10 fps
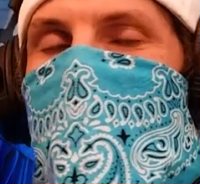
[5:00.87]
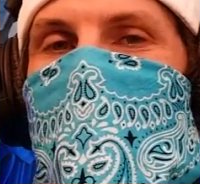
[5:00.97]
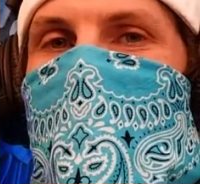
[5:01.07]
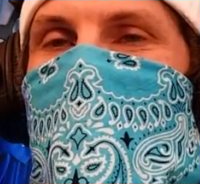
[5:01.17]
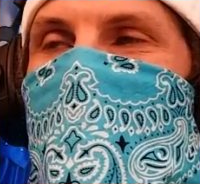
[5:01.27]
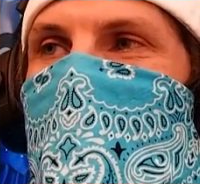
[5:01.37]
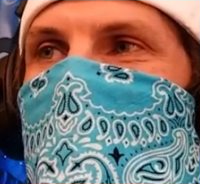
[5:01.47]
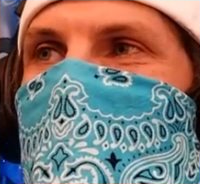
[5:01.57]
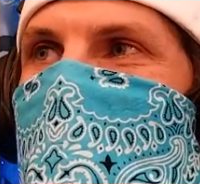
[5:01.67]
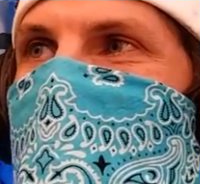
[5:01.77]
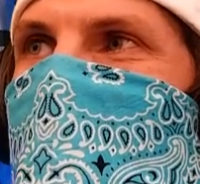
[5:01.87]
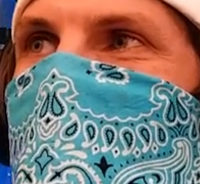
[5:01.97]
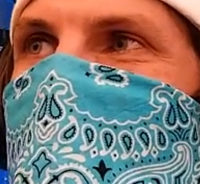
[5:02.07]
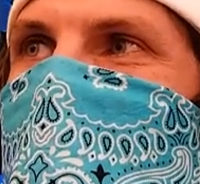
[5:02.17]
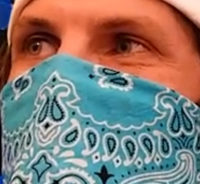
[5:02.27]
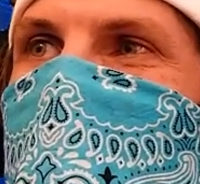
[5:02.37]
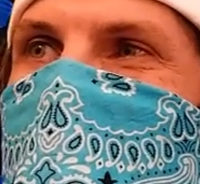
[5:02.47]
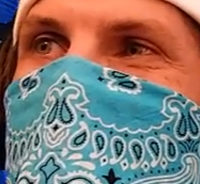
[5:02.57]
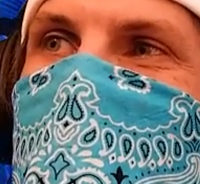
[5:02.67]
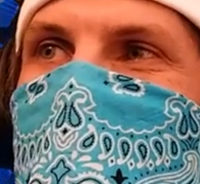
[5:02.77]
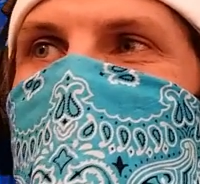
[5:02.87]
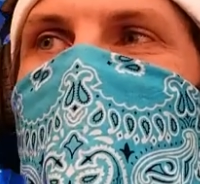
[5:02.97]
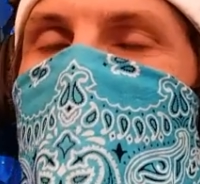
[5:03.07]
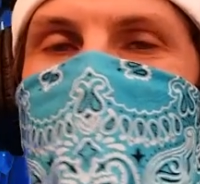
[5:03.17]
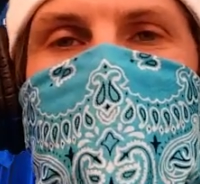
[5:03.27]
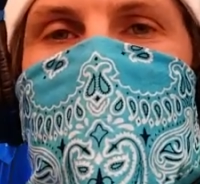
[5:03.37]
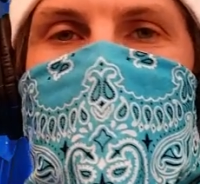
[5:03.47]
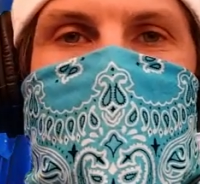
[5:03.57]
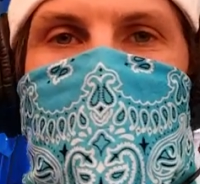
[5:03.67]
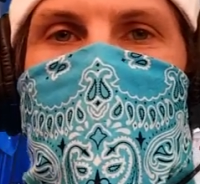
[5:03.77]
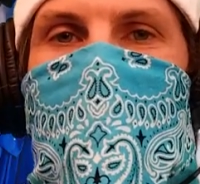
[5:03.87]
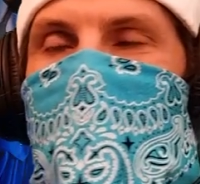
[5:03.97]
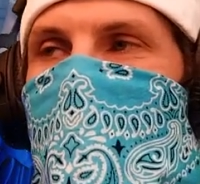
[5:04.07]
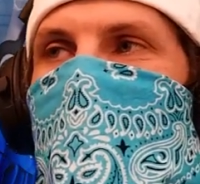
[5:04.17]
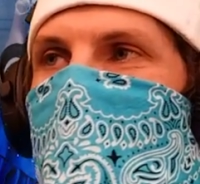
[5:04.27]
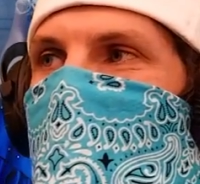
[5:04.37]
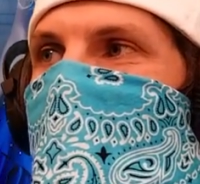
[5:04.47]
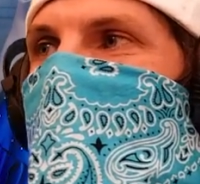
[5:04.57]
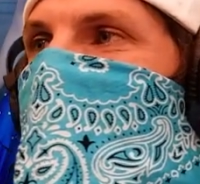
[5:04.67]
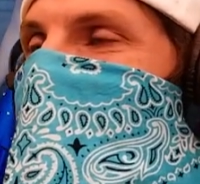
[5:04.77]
It still sounds really cool right there.